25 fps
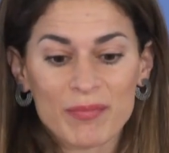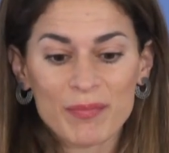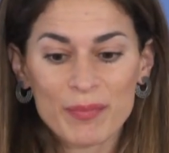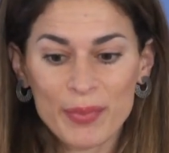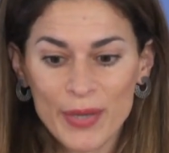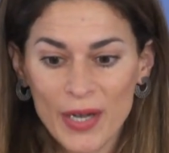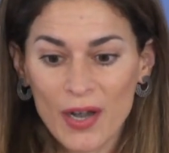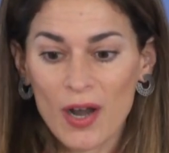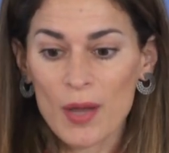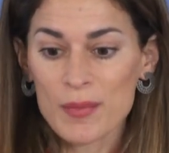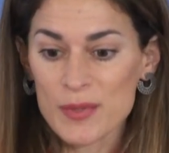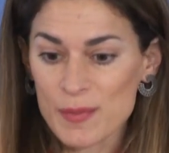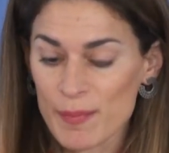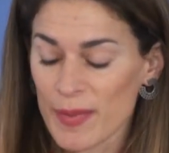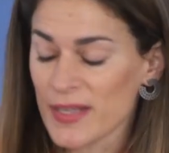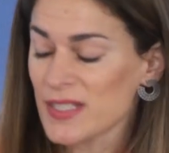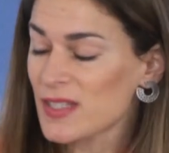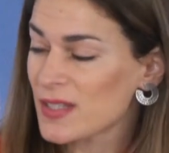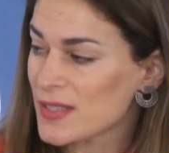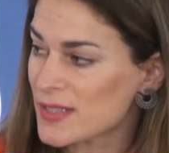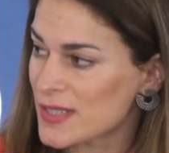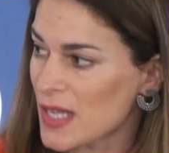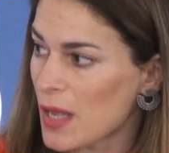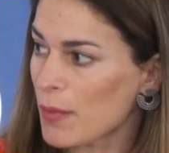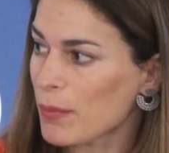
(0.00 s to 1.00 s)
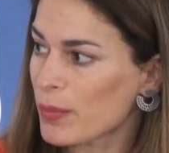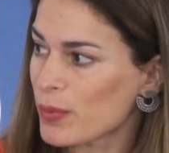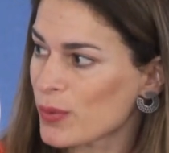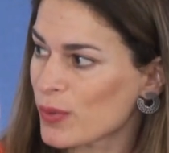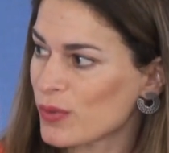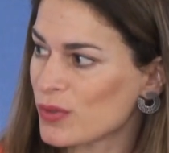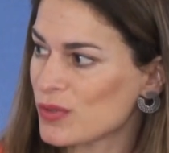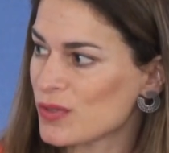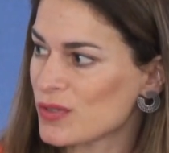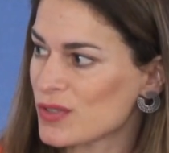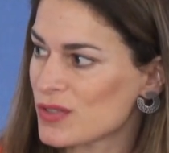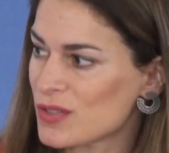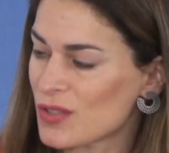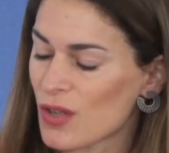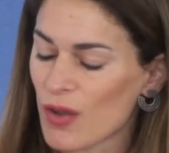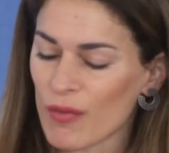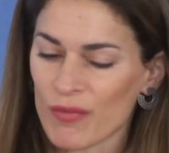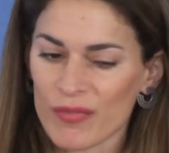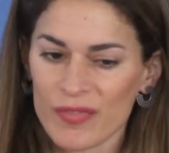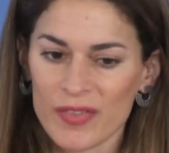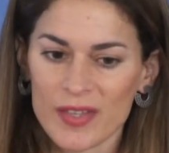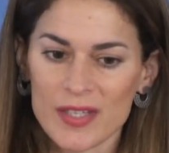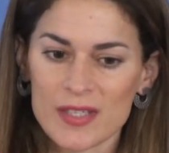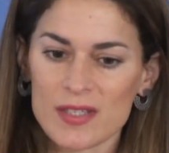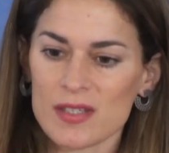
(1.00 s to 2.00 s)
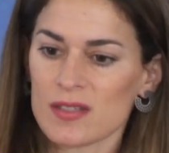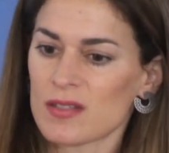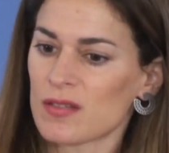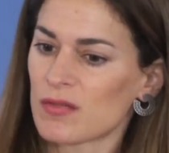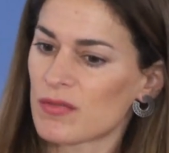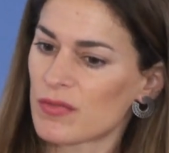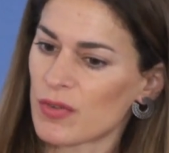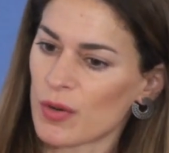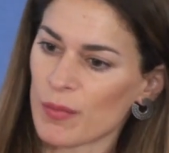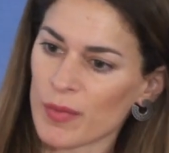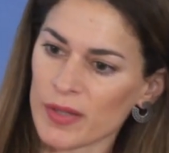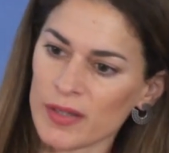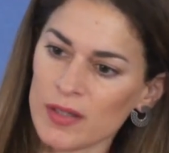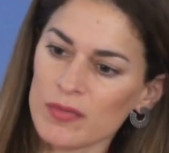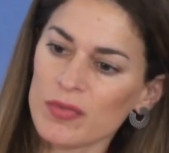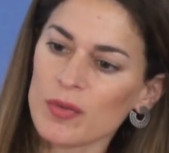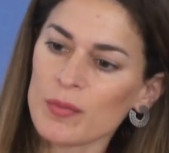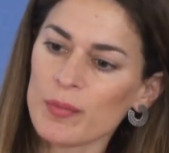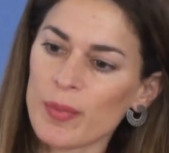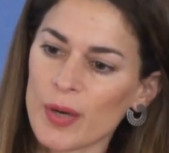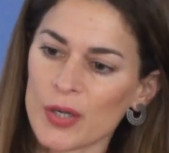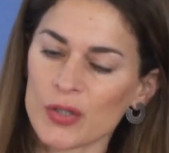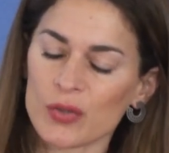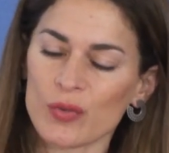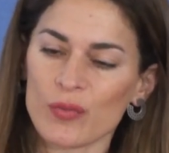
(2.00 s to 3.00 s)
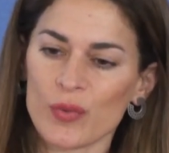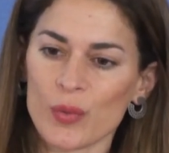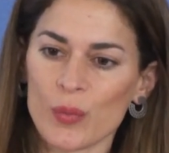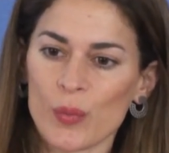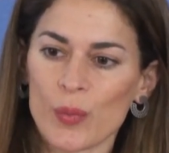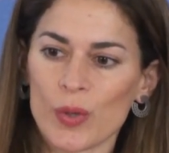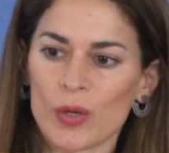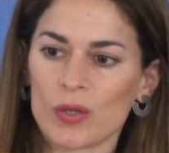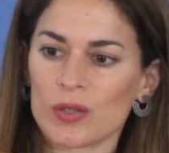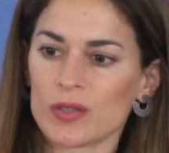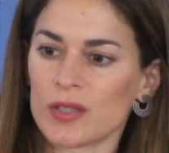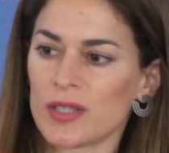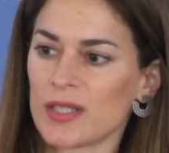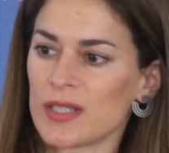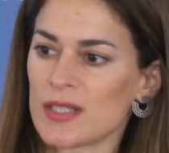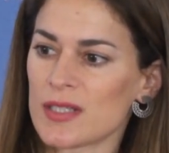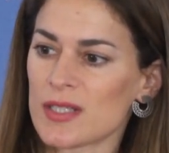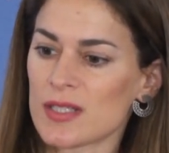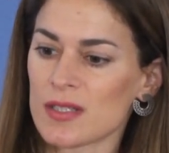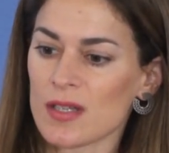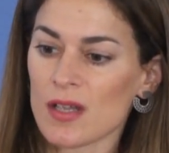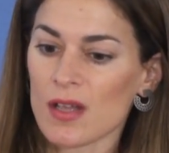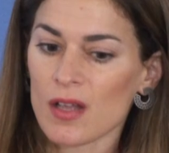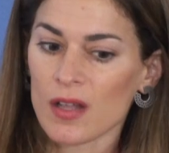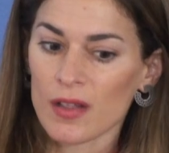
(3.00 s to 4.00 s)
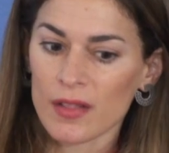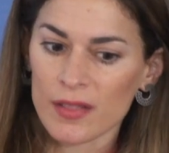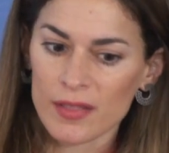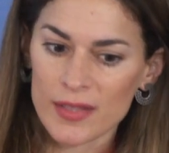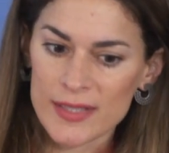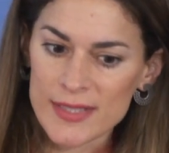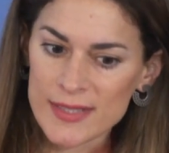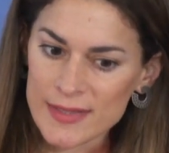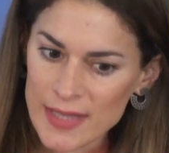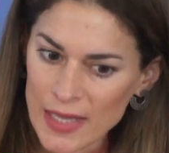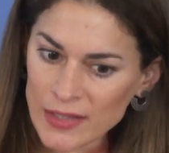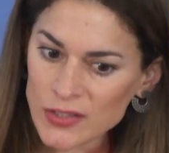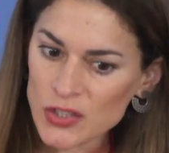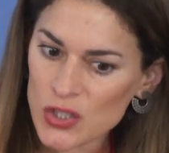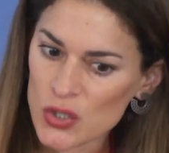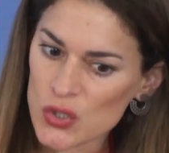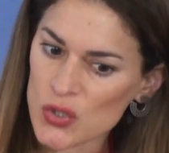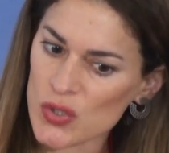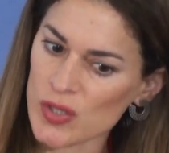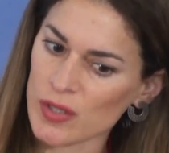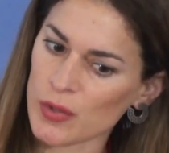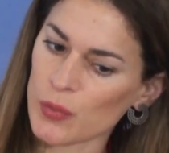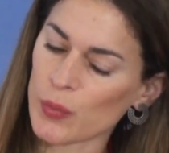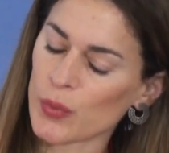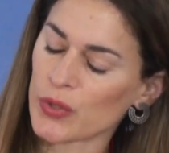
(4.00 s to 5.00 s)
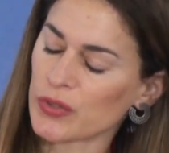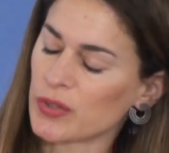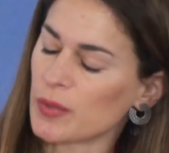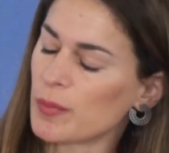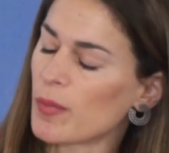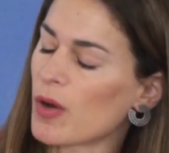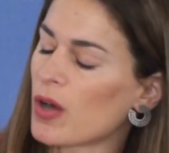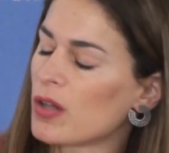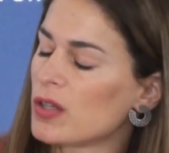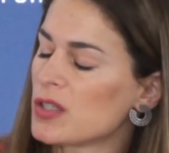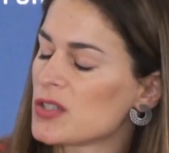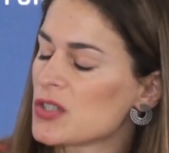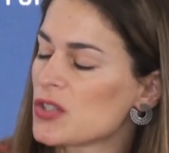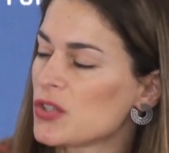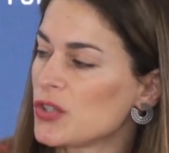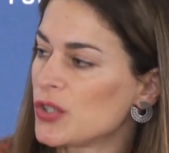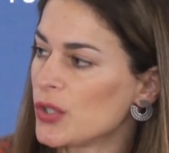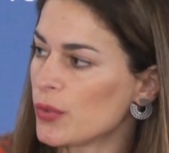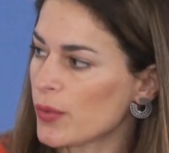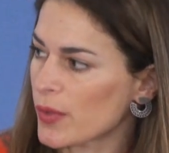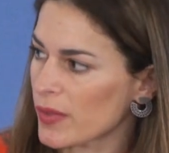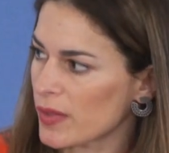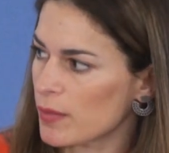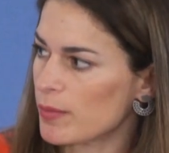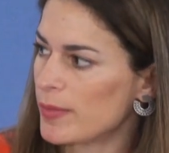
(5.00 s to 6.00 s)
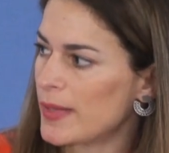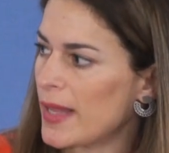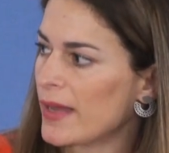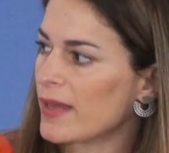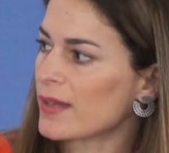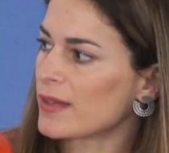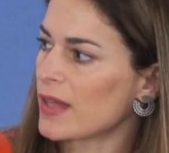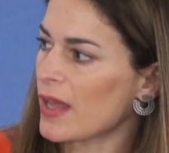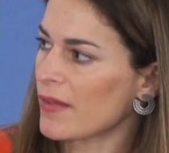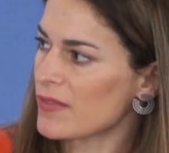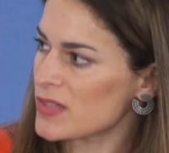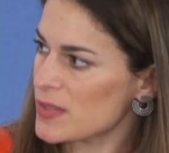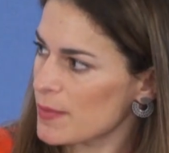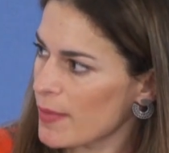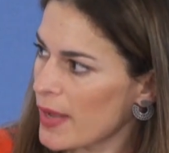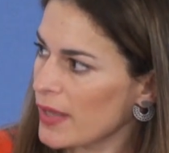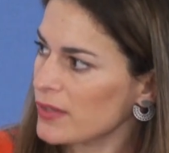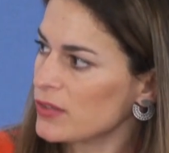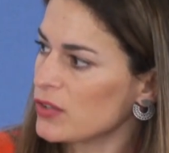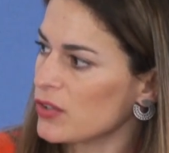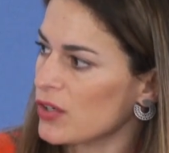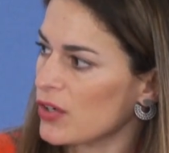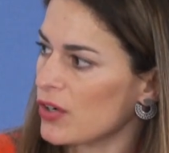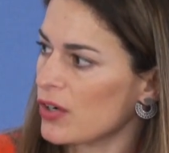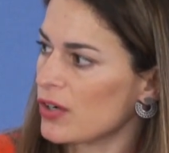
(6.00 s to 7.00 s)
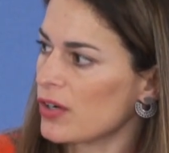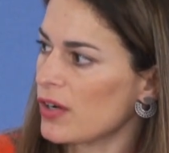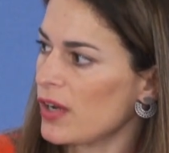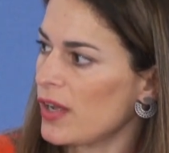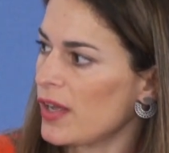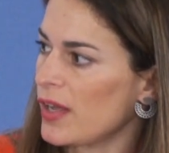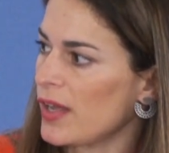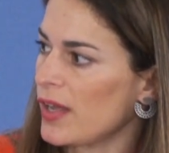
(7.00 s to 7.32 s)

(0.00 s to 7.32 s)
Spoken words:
perhaps best examples of this from a different part of the world is the statues that were demolished during the Black Lives Matter